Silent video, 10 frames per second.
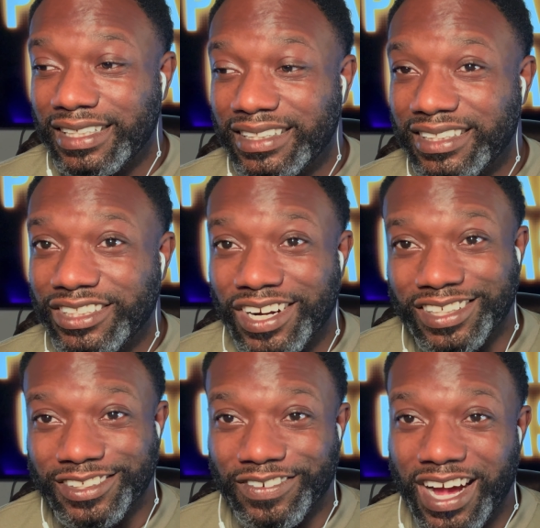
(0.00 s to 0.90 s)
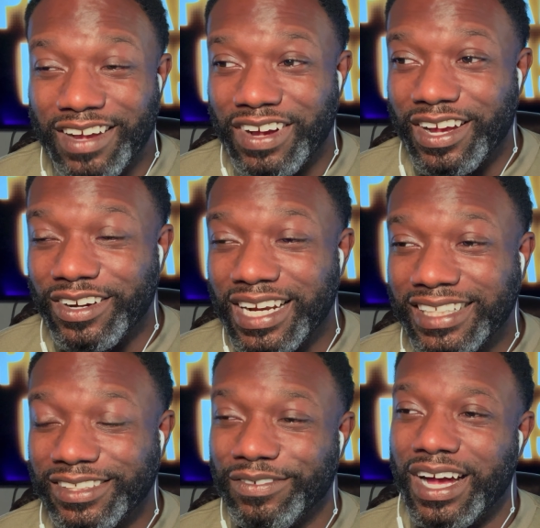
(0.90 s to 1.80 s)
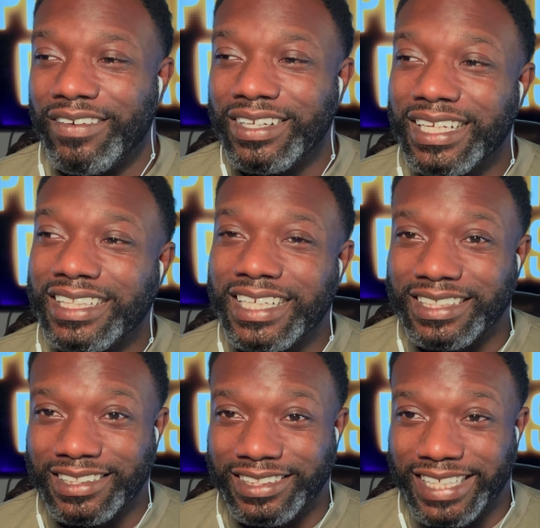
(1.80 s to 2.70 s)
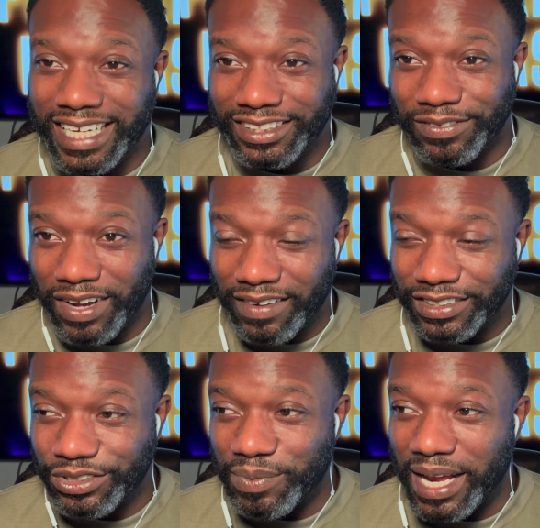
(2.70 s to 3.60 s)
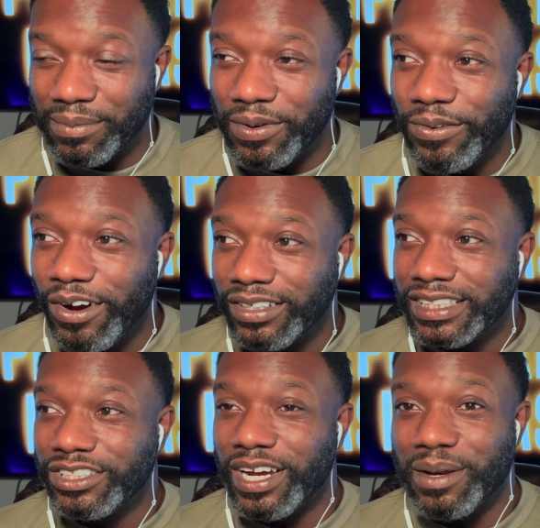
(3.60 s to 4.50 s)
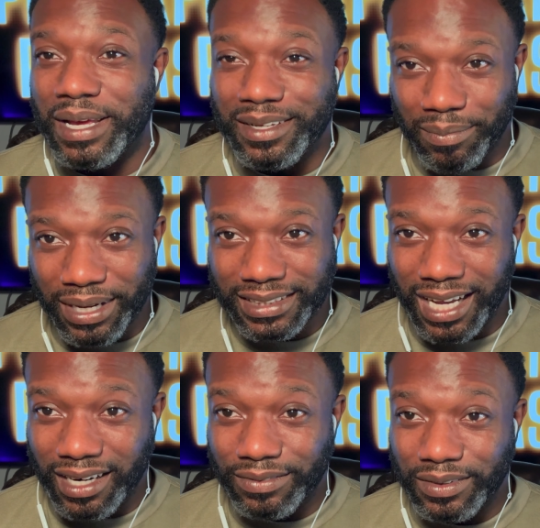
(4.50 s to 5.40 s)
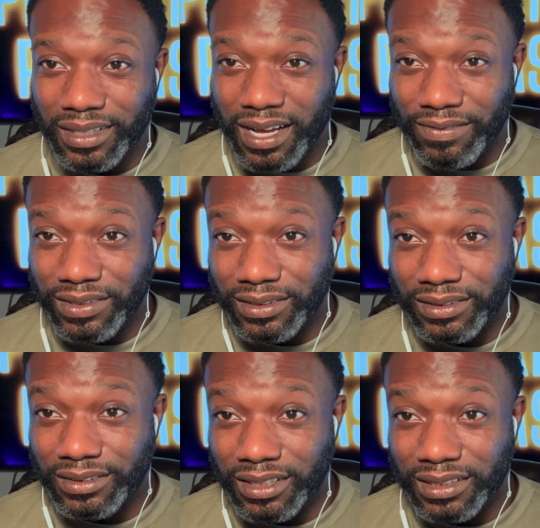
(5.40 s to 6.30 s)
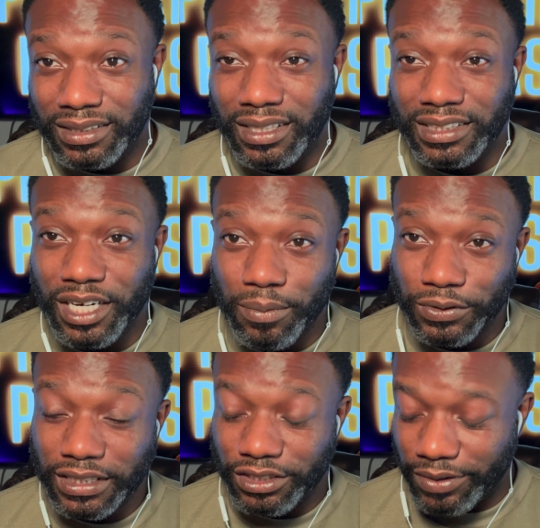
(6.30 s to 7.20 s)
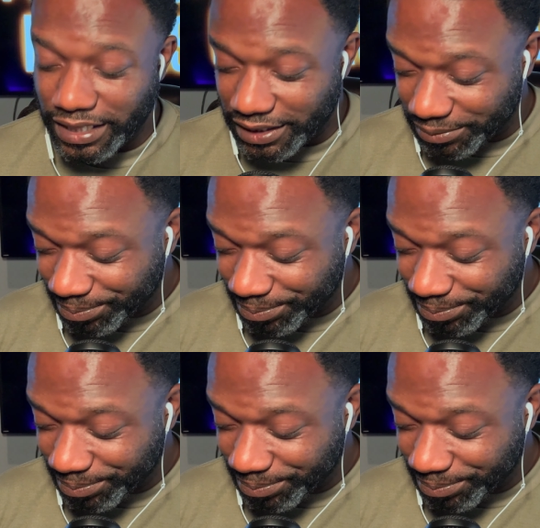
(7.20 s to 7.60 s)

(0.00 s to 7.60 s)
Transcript: just trying to survive out here. Not survive. I, think saying survive is dramatic, but we're all just trying to make the best out of a of a, a, a terrible situation